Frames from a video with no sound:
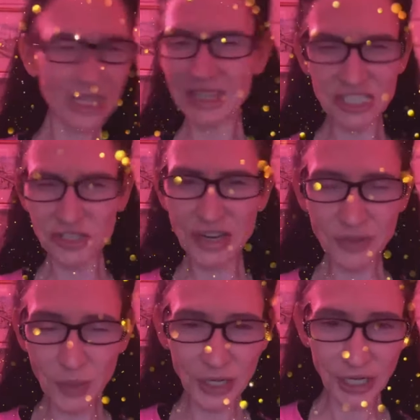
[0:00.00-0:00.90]
that you
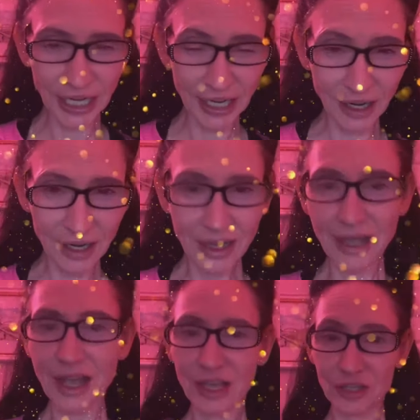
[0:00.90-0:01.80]
never want to hear,
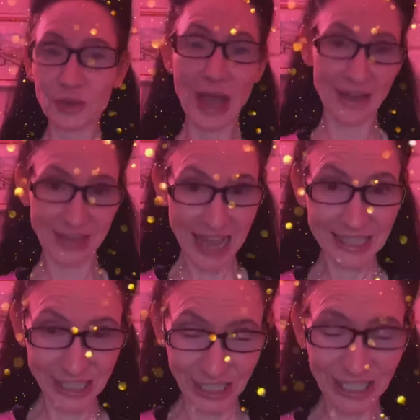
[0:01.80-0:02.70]
you have
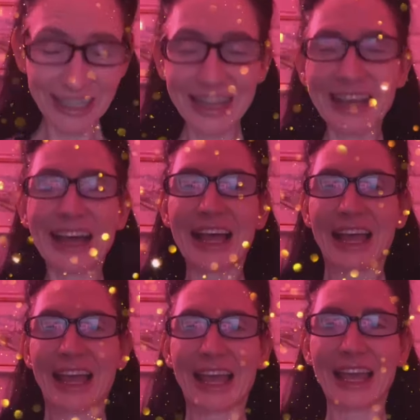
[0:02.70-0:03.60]
cancer,
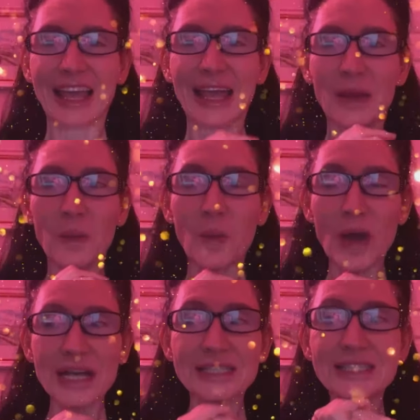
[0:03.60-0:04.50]

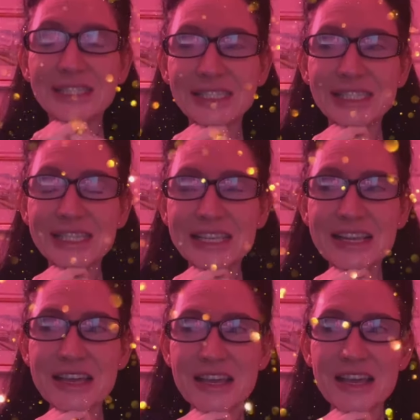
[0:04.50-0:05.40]
was
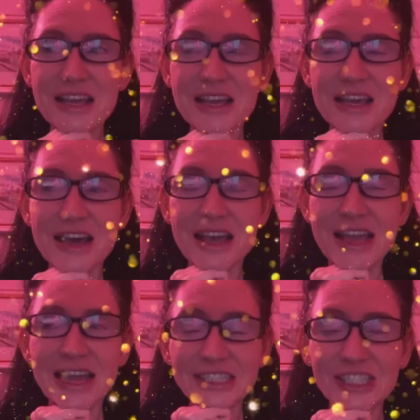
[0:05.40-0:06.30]
I
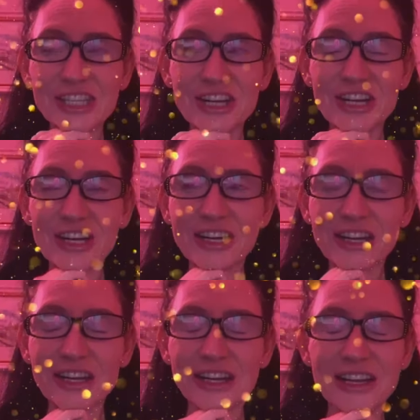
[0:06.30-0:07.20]
asked her,
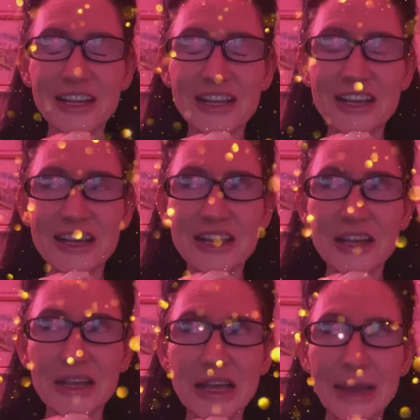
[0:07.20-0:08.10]

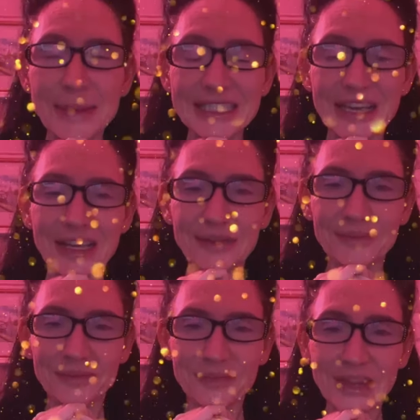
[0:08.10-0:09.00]
am I dying?
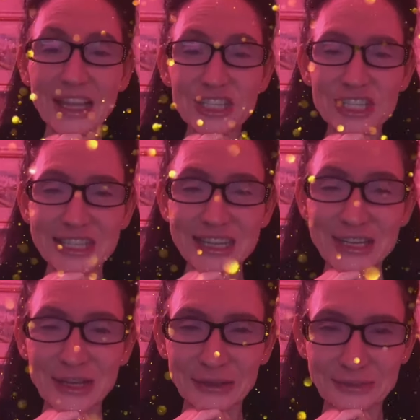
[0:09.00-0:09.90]
And she said,
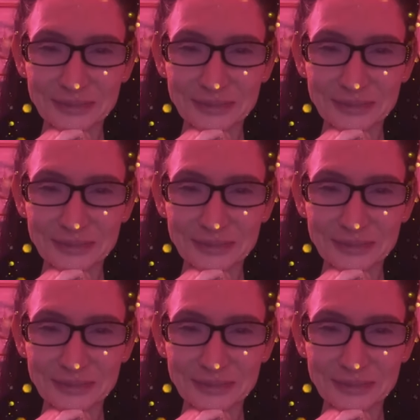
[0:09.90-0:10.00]
no.